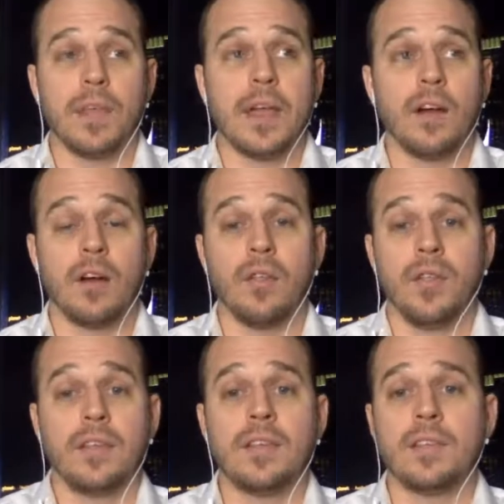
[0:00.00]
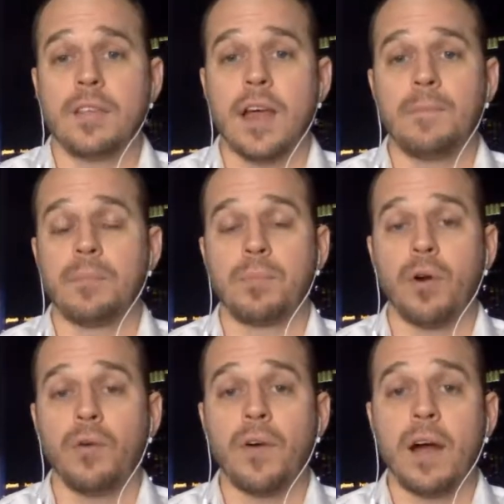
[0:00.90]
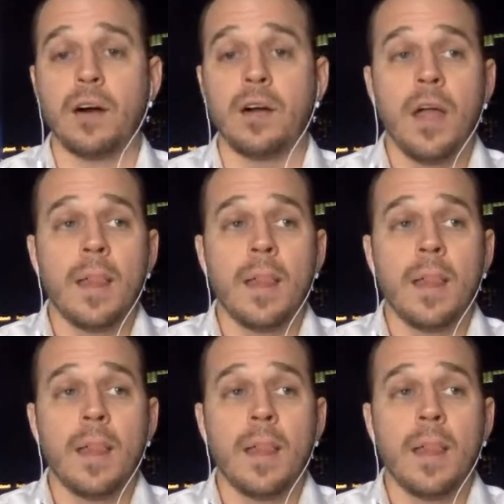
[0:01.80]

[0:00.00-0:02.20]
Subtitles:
This is the type of profile